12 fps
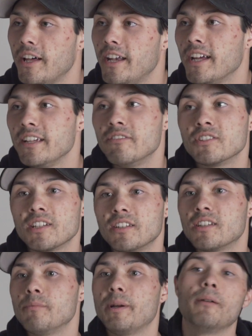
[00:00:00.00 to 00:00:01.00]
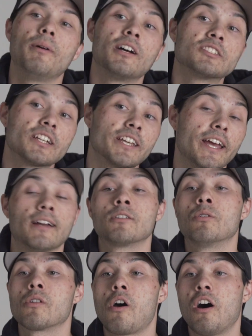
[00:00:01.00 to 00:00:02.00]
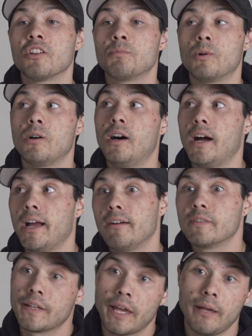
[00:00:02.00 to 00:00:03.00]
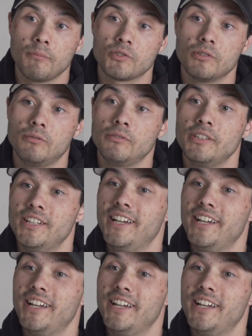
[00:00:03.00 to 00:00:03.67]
and I even said to the paramedics, I can't go to the hospital, I have a game soon.